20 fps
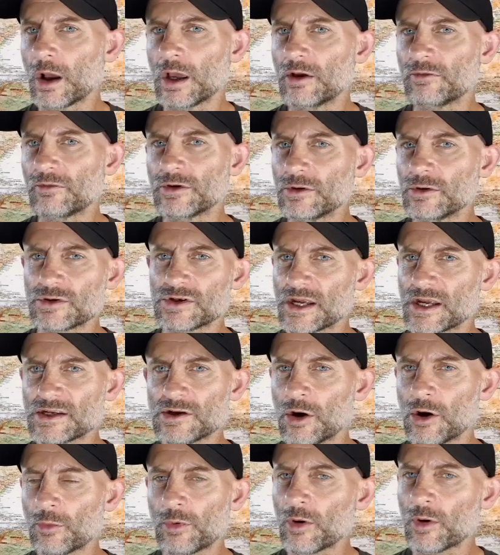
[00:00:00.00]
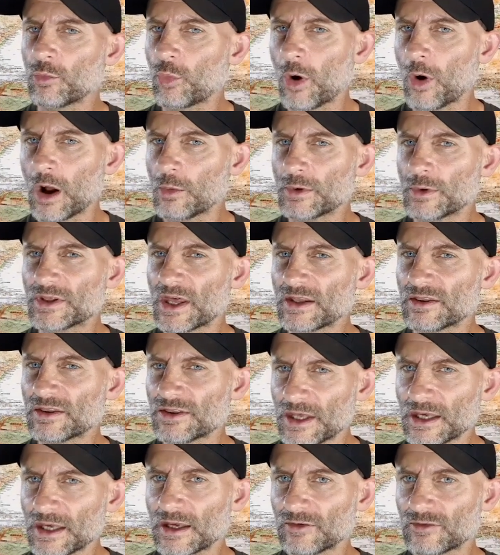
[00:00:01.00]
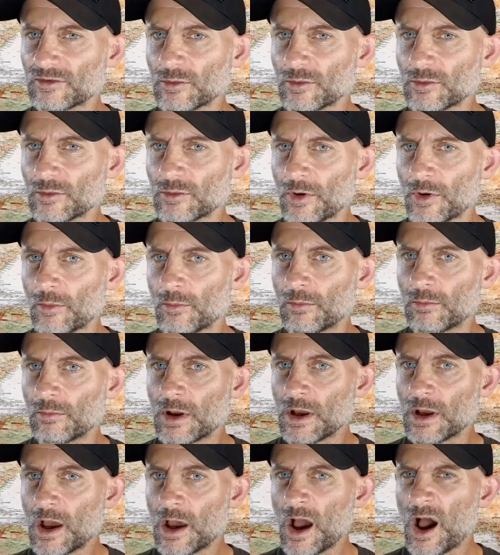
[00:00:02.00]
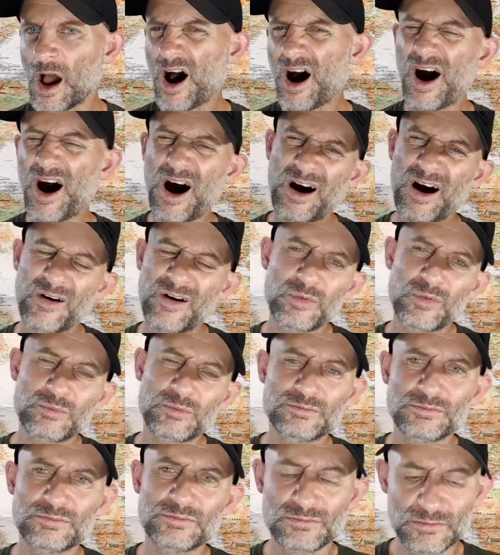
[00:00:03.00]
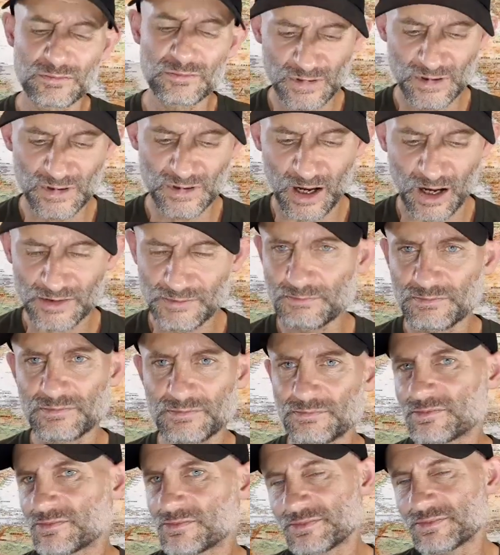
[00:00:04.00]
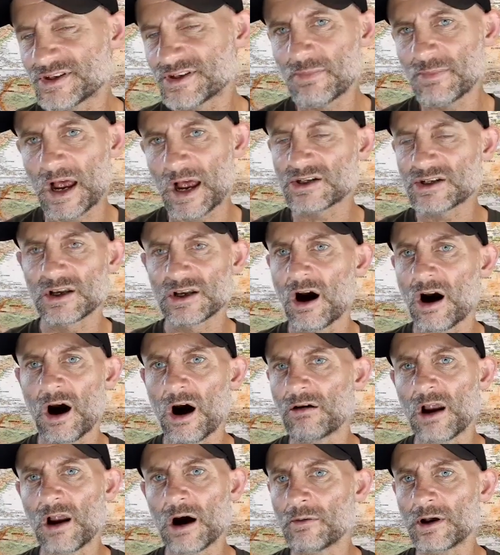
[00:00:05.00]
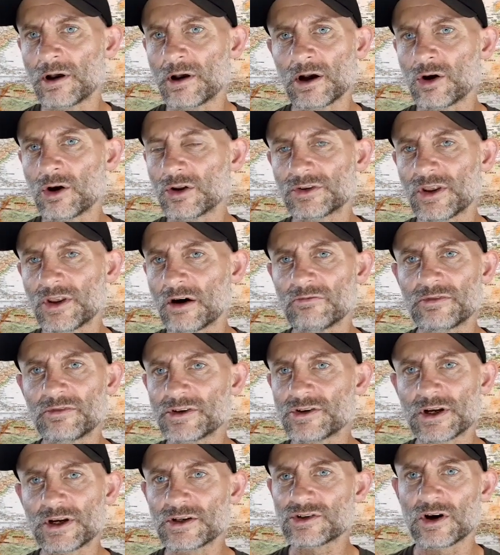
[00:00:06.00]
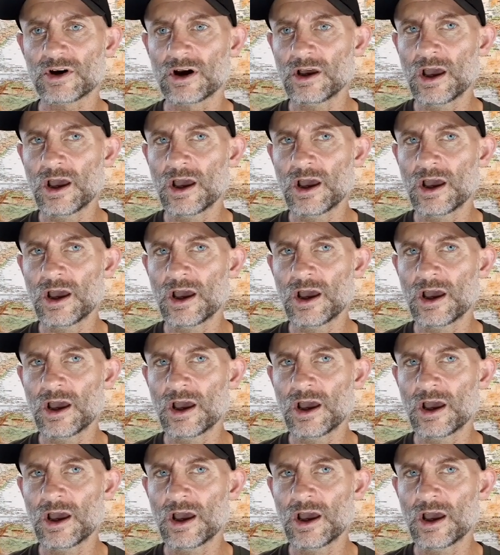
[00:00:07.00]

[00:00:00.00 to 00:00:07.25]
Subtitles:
If you say it's not a problem, why would they think it's a problem? Oh, I smashed a car up and I got done for drink drive.